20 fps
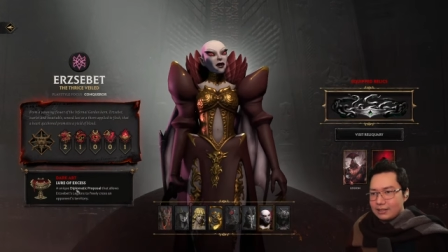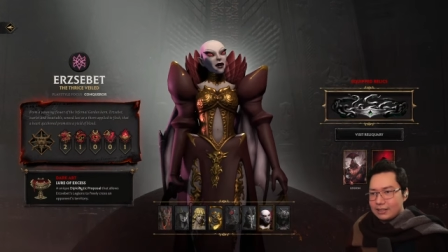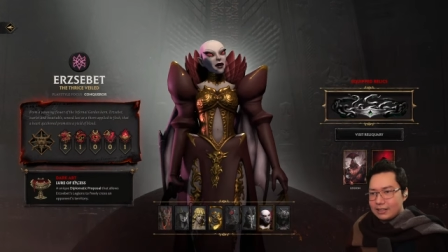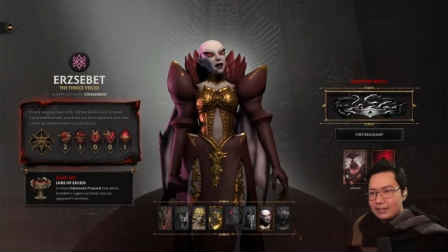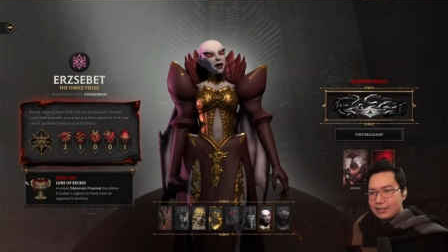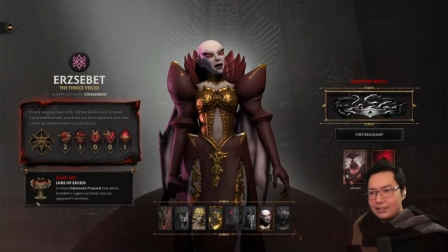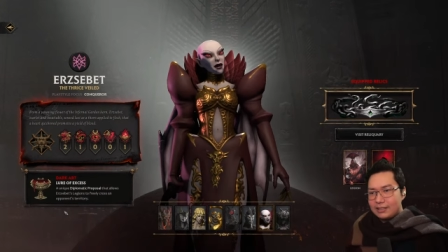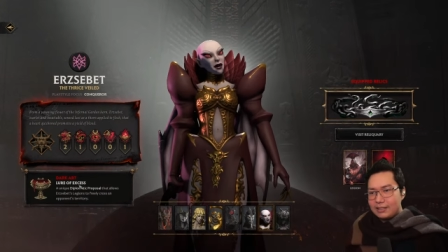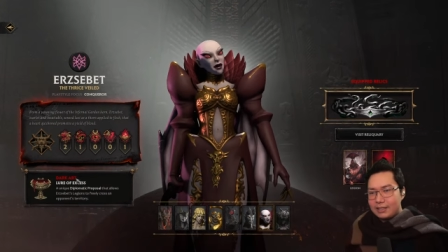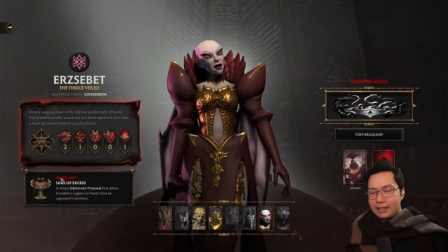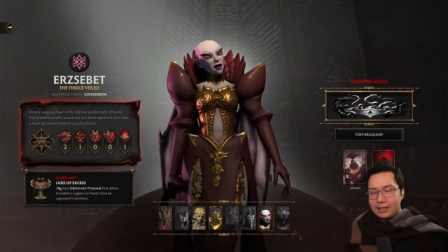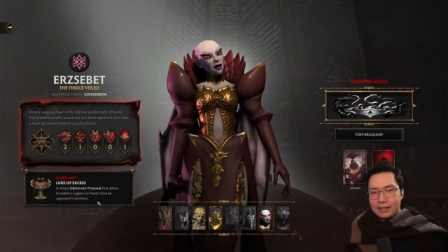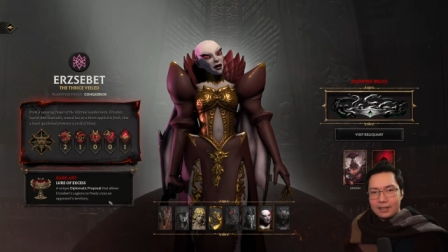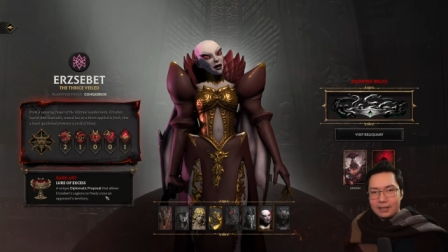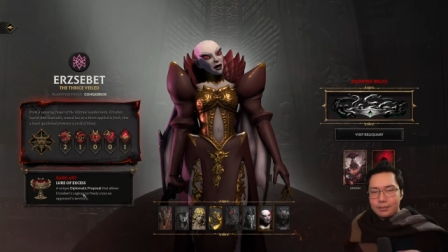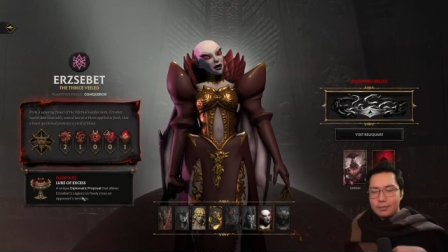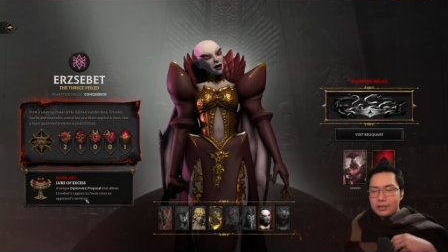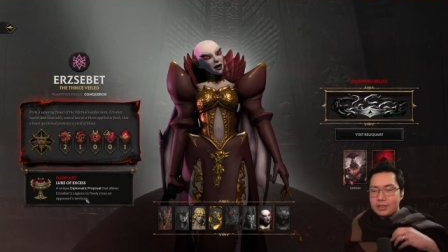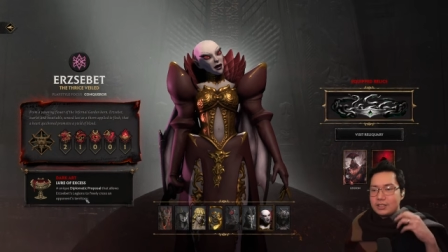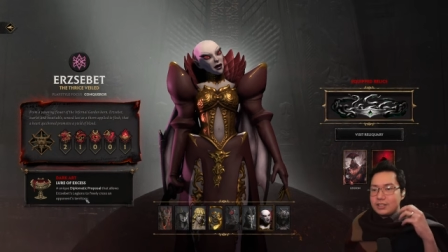This is
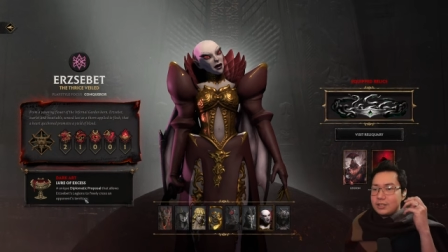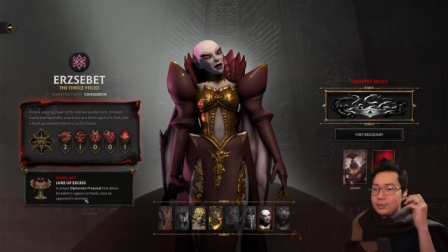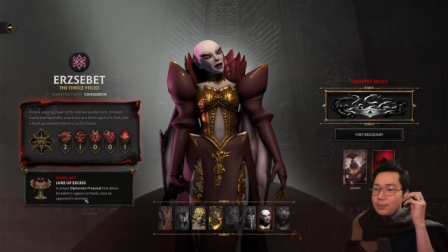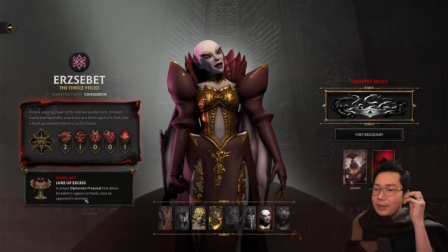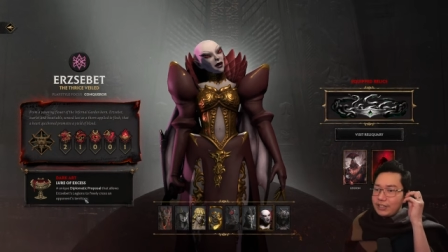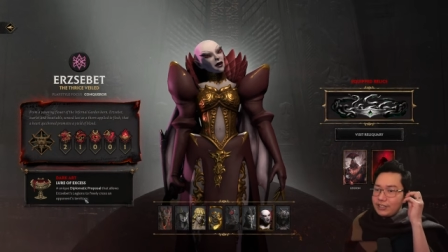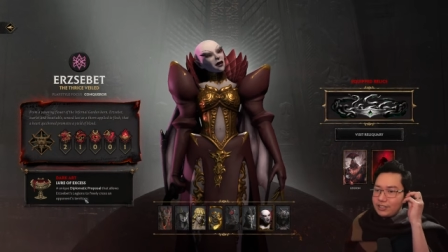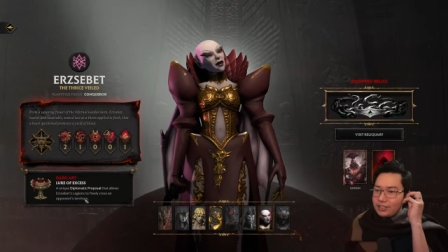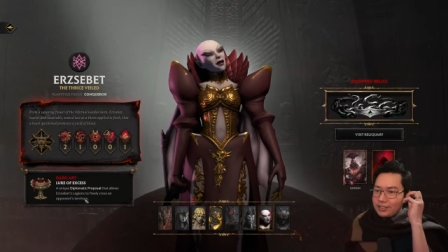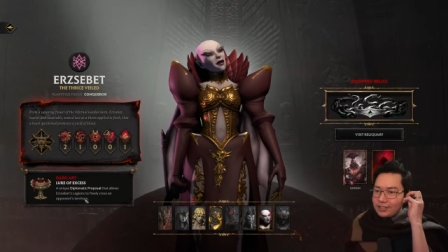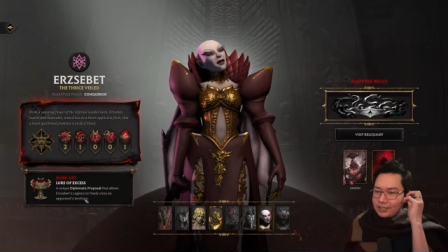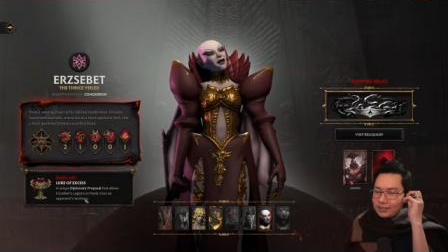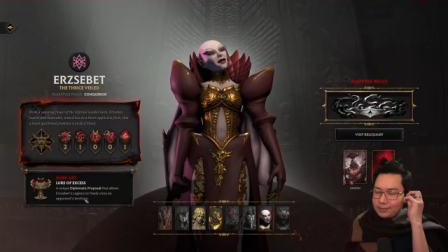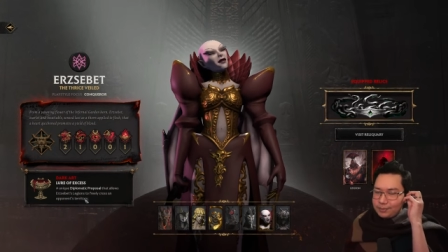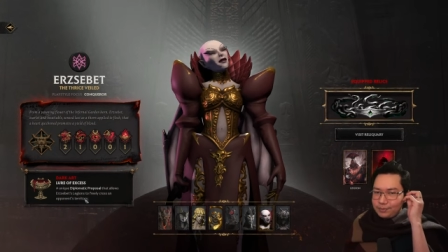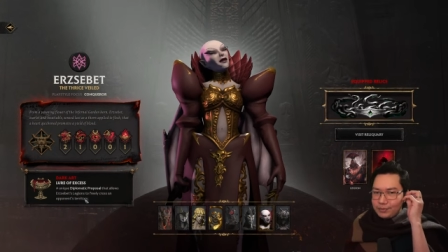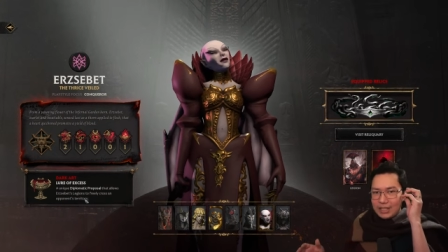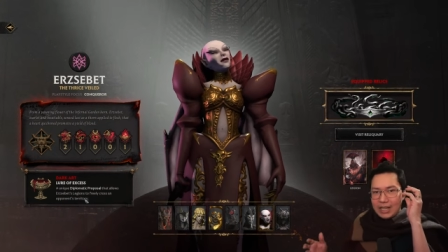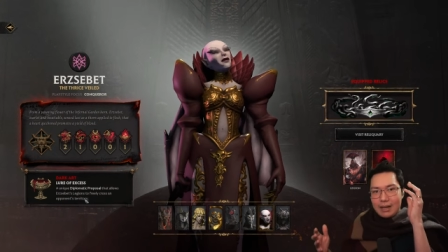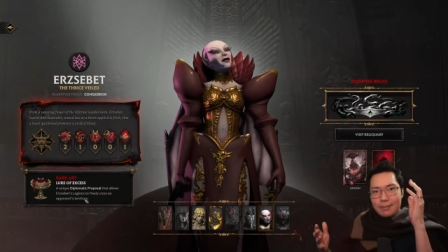the, the special
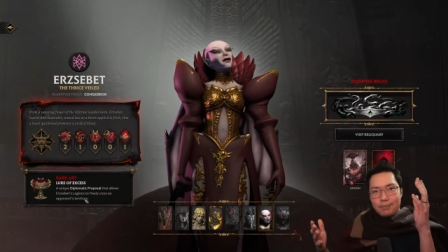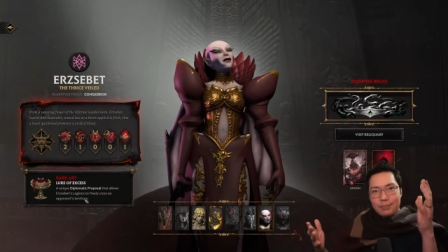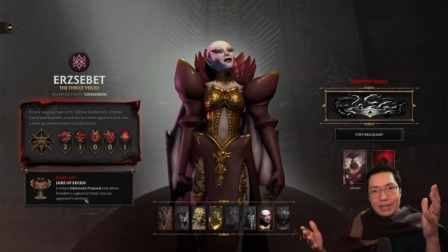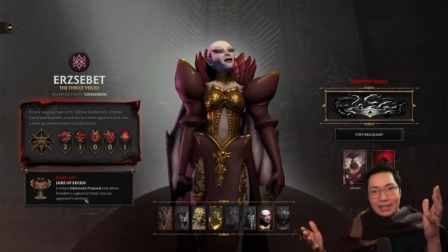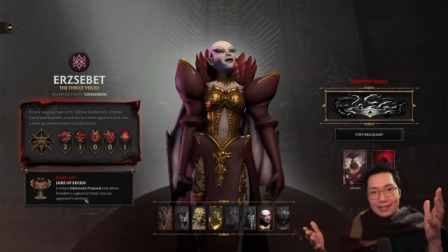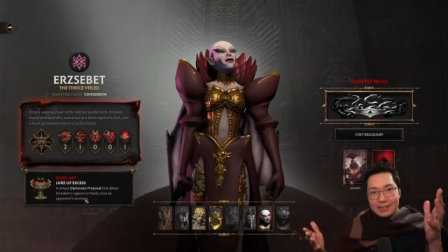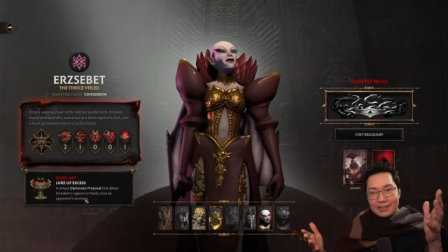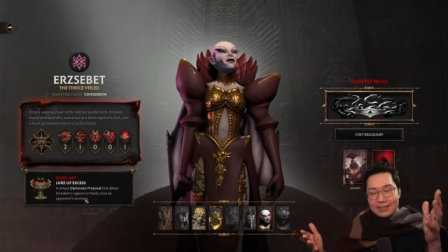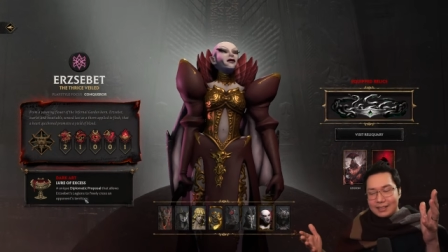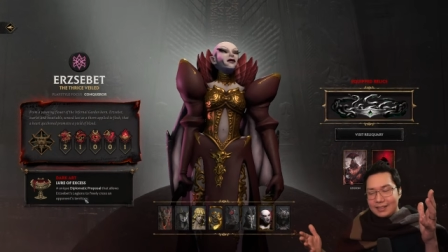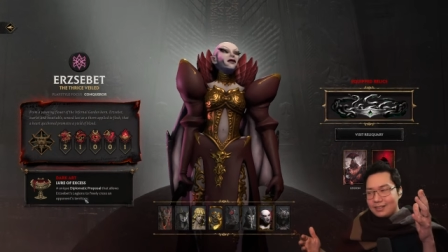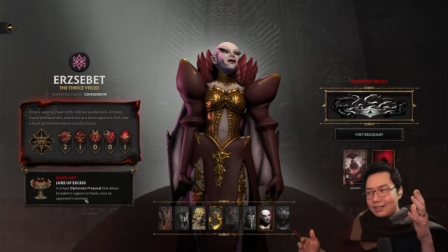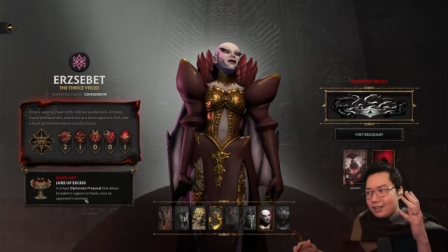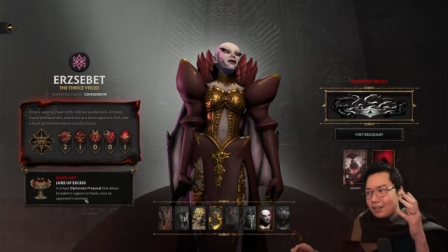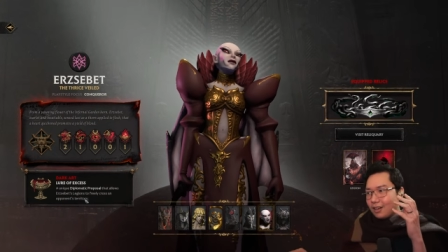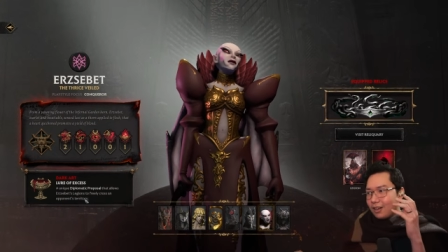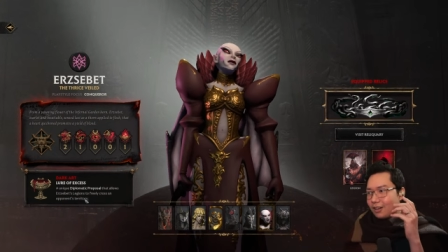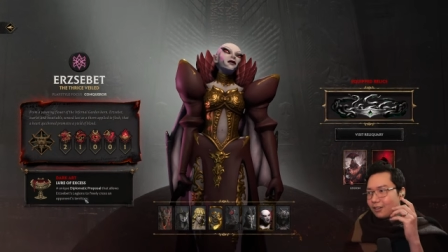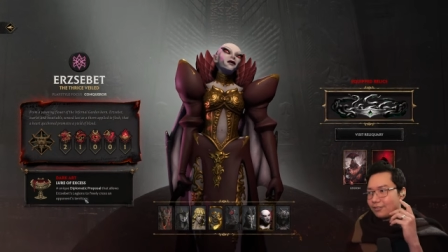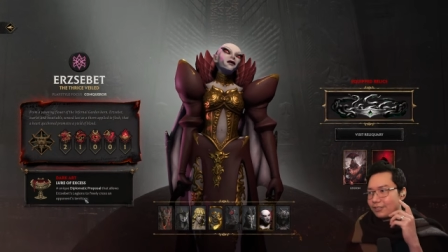ability
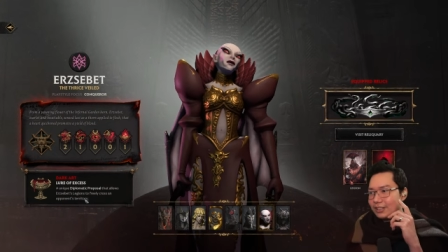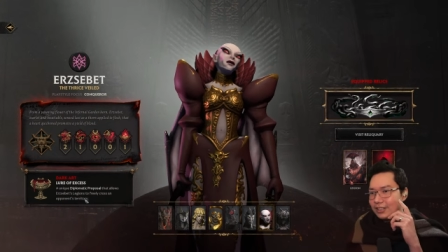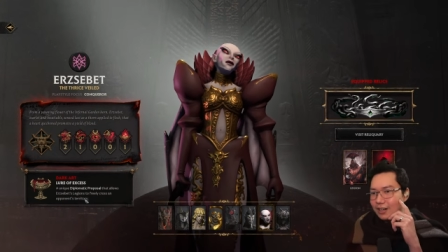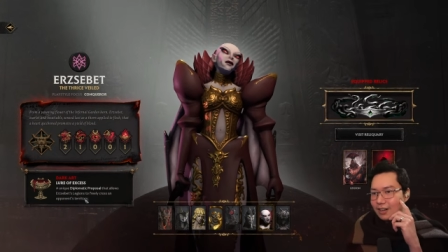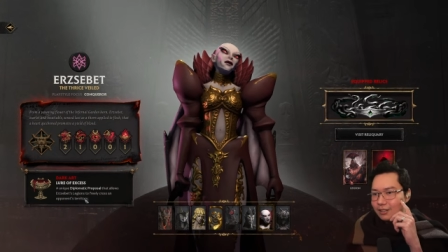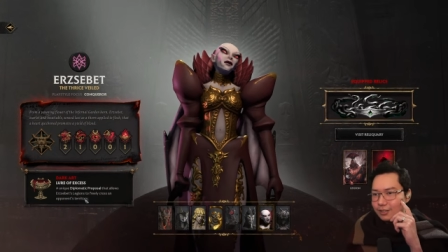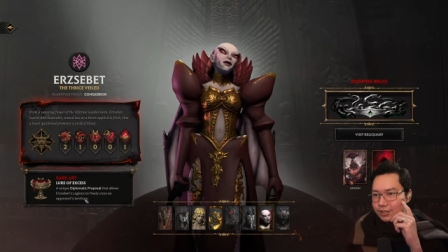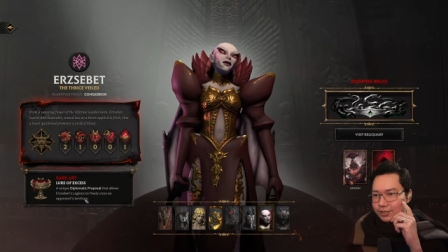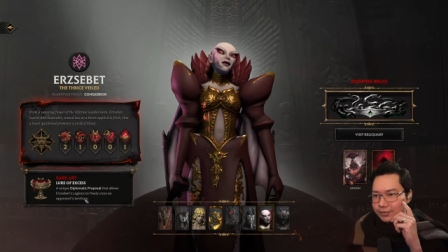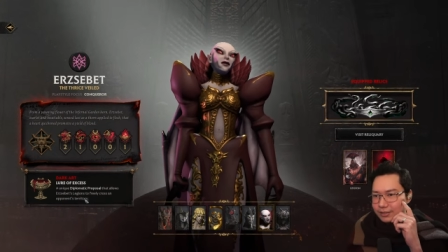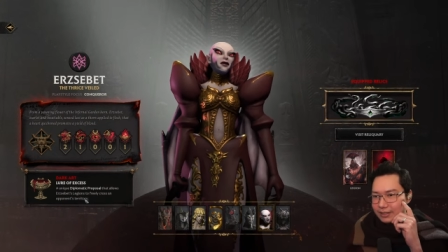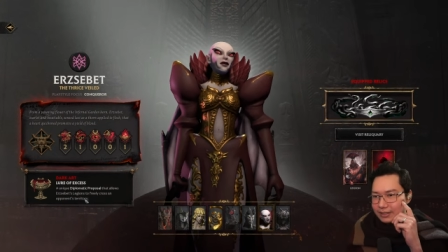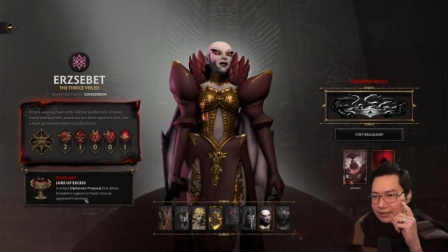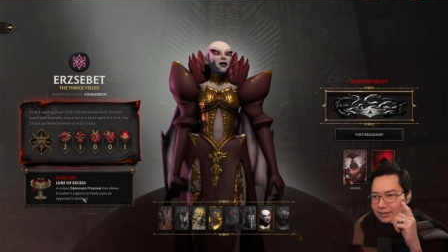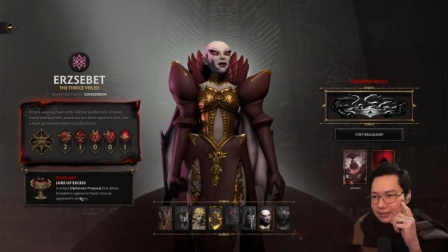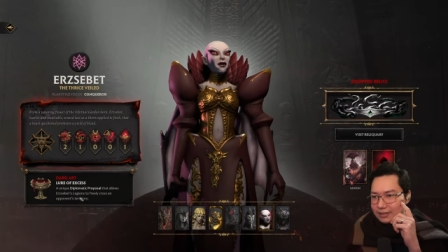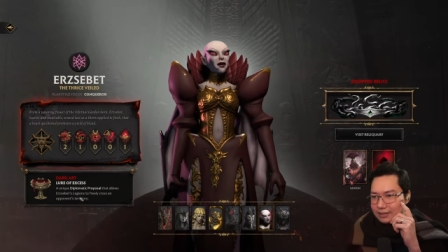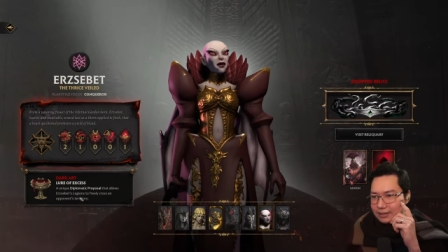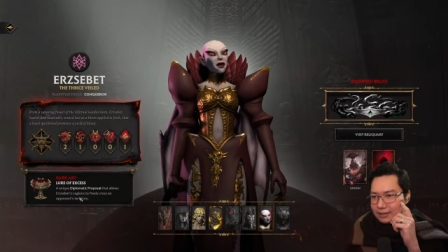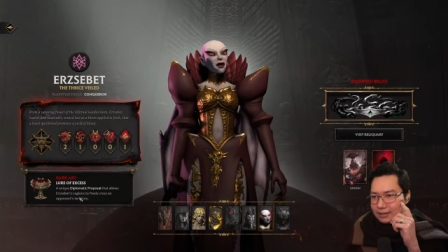of the
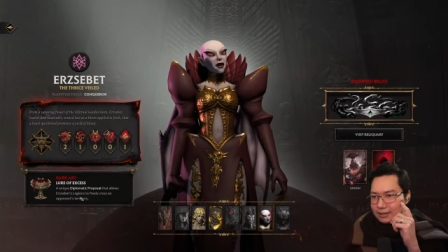Archfiend.